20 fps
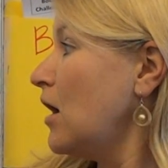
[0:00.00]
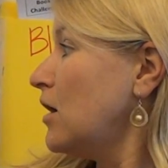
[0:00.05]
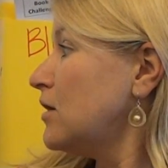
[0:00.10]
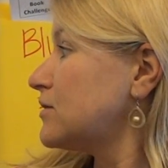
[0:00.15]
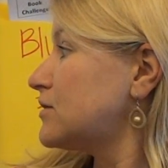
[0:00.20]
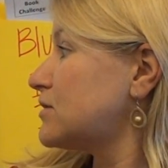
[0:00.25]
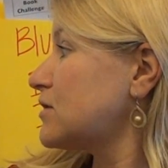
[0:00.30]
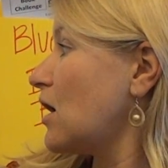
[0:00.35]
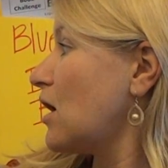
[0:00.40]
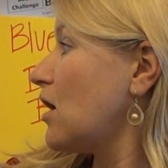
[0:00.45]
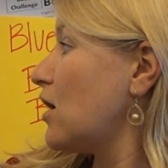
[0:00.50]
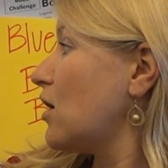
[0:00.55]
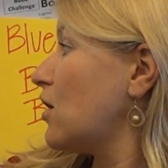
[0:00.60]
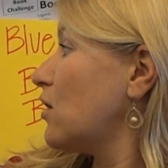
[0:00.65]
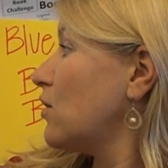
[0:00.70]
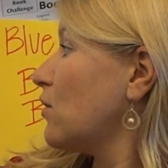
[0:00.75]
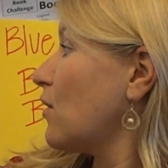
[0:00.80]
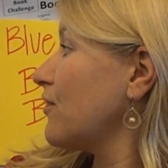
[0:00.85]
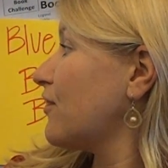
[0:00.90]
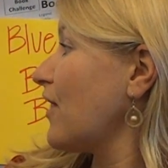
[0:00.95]

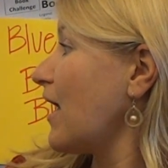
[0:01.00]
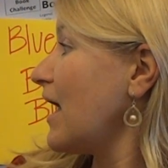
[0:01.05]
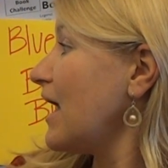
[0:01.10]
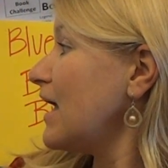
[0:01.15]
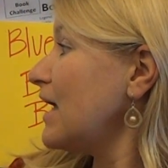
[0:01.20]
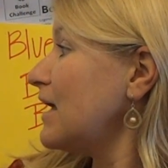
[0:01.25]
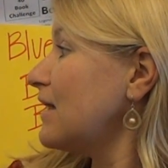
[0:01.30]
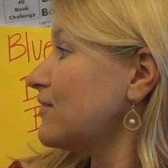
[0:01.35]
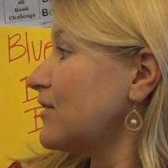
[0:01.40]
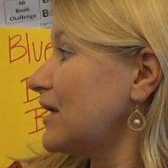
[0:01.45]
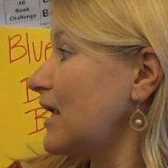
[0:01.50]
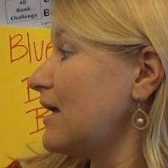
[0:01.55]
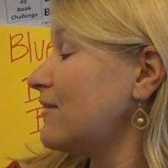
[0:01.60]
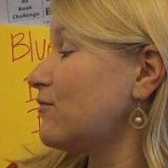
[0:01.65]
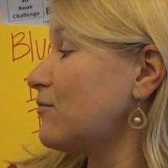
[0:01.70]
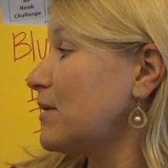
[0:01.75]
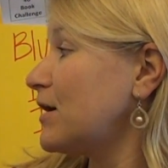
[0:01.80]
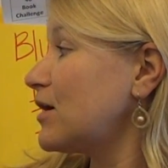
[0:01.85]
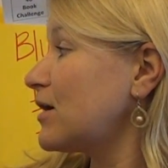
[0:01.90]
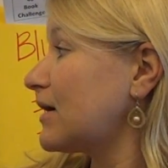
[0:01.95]
So the
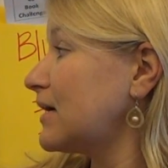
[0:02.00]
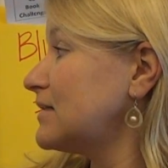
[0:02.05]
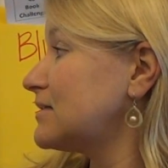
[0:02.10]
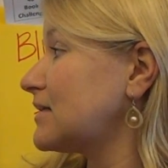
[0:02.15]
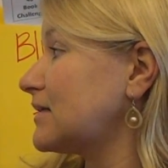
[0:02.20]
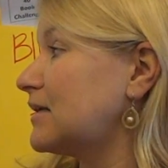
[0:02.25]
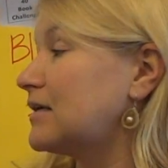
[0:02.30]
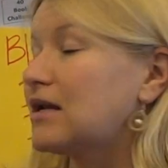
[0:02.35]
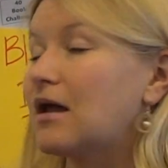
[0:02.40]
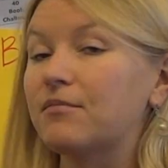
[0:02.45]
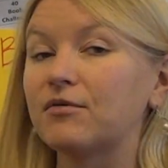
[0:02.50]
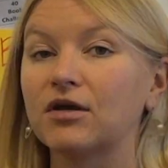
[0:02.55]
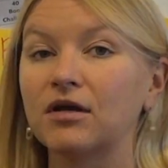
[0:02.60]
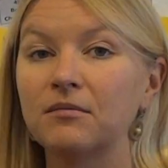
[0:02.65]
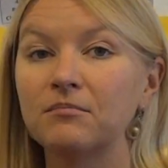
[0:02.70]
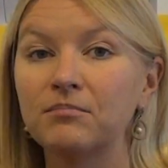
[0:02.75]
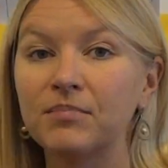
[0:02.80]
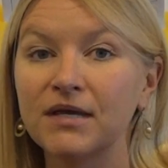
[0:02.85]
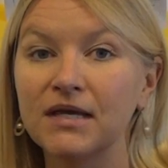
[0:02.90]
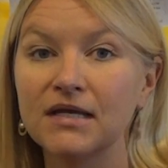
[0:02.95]
Native Americans ended up
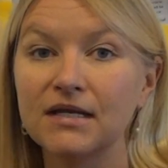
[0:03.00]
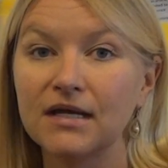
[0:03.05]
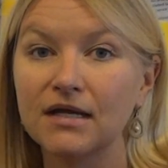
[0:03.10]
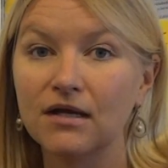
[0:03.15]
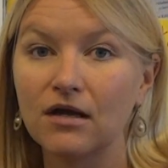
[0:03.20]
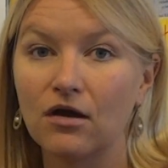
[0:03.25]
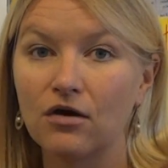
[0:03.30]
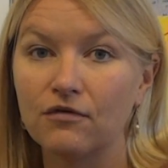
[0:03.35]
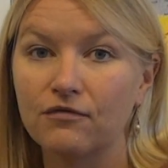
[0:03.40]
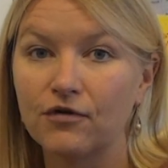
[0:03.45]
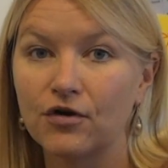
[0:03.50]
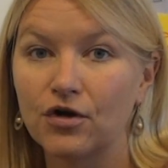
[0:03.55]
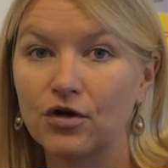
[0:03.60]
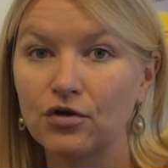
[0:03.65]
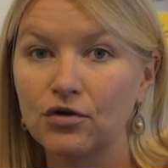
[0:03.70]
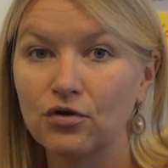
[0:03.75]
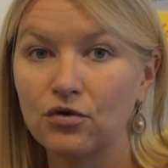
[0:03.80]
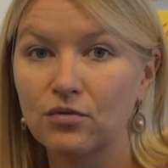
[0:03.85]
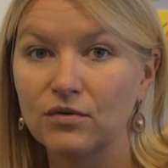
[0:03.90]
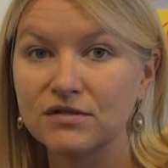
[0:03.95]
competing over
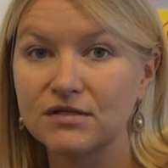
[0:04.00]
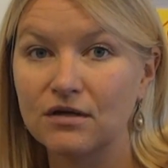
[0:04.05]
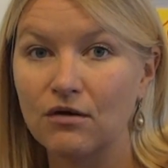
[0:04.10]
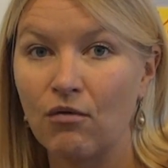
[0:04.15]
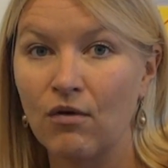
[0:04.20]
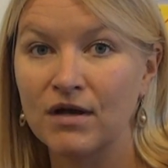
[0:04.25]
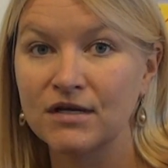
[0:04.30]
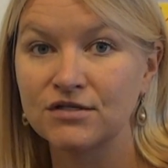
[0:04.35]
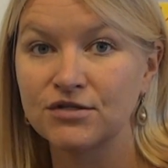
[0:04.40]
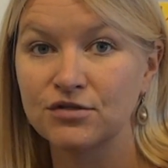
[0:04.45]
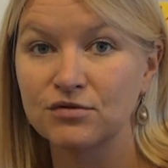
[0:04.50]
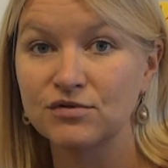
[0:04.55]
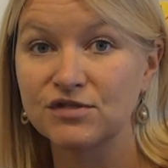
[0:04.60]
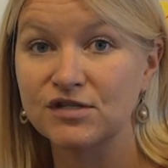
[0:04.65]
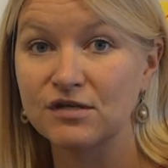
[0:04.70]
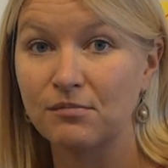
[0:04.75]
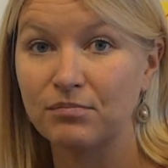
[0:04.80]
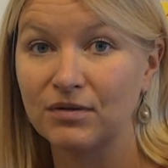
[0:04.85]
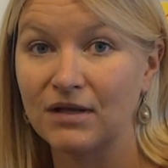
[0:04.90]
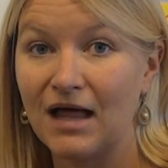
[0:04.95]
who was going to
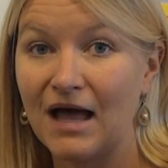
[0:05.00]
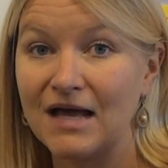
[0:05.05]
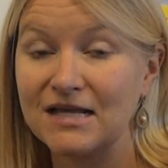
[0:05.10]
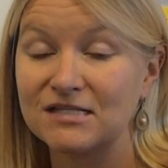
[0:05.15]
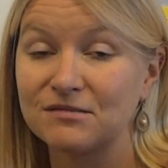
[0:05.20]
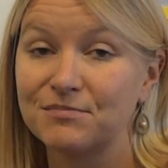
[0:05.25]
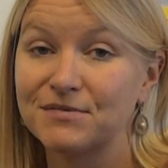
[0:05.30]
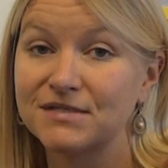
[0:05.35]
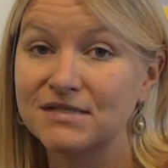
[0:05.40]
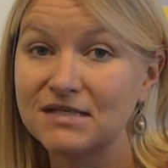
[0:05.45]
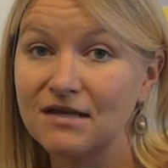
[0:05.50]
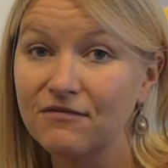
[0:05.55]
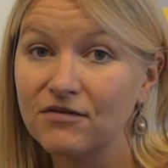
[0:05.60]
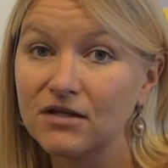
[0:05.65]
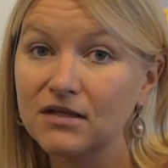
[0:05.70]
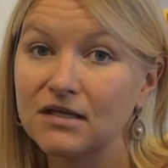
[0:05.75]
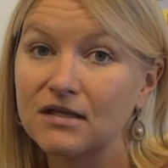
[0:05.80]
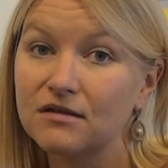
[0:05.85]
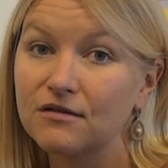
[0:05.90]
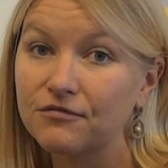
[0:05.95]
supply
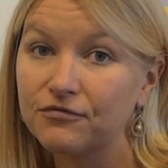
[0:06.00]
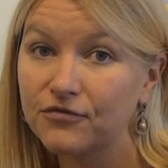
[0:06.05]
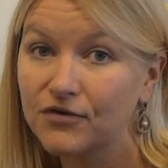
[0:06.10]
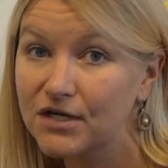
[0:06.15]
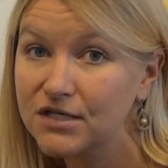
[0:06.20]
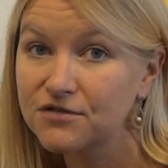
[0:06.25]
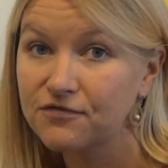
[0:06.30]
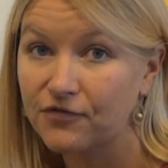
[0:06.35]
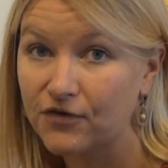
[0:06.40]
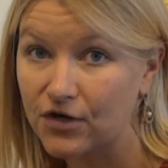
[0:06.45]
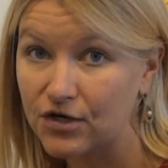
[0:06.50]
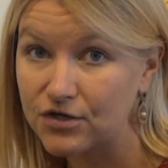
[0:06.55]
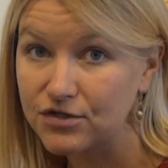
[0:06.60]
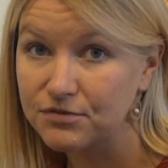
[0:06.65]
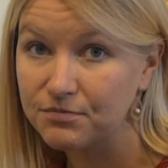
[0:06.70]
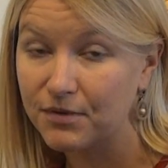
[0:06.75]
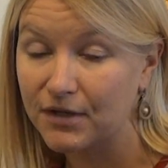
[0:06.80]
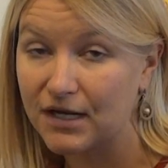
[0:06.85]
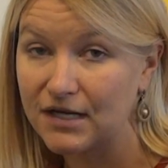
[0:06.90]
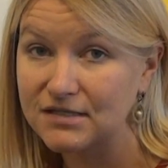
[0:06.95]
specifically the French furs,
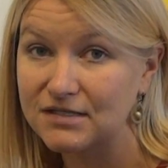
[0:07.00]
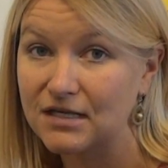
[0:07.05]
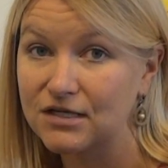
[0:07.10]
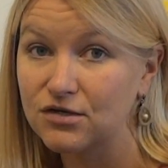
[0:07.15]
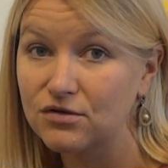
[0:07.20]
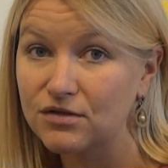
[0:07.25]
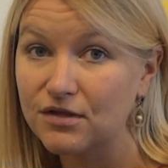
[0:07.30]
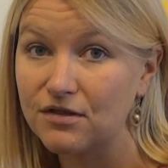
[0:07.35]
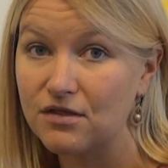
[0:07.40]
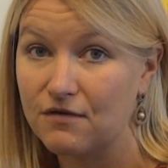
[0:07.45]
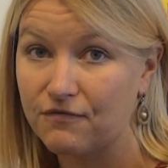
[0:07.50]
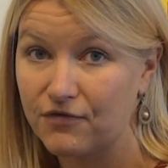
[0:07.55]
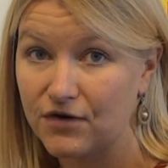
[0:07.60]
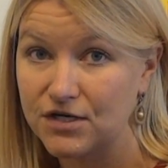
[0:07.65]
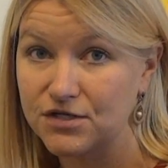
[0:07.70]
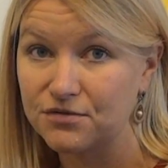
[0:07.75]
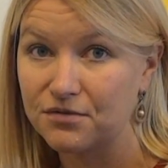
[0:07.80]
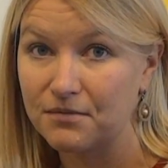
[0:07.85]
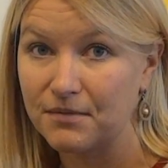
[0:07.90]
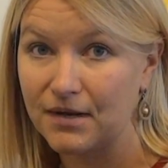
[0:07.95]
because they knew that the
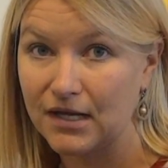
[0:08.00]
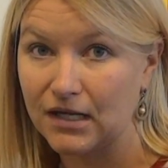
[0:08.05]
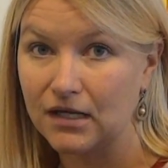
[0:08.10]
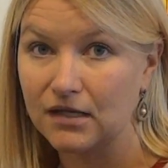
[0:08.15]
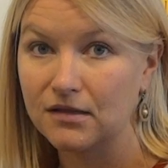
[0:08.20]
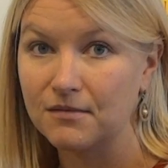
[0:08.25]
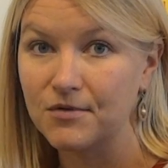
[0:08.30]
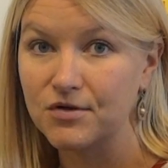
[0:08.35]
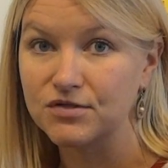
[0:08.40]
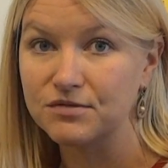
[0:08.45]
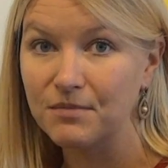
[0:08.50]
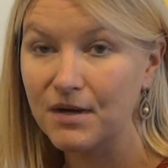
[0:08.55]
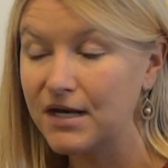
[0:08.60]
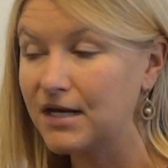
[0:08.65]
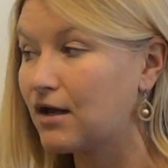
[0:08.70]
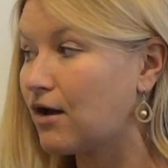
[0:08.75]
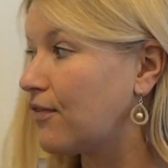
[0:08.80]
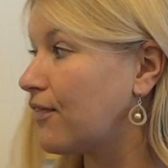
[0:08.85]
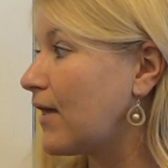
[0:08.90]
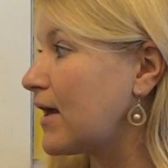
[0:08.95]
French were making the most
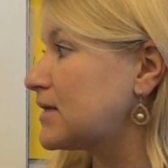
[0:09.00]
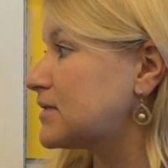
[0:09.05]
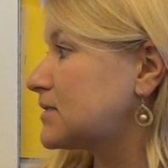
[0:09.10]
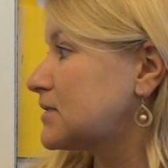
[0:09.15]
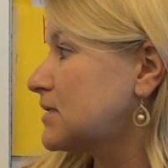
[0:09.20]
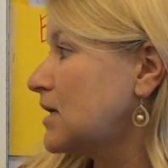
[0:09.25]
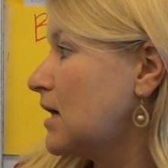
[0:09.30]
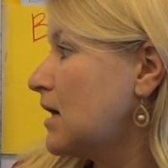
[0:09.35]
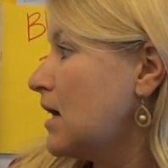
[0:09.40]
money on this.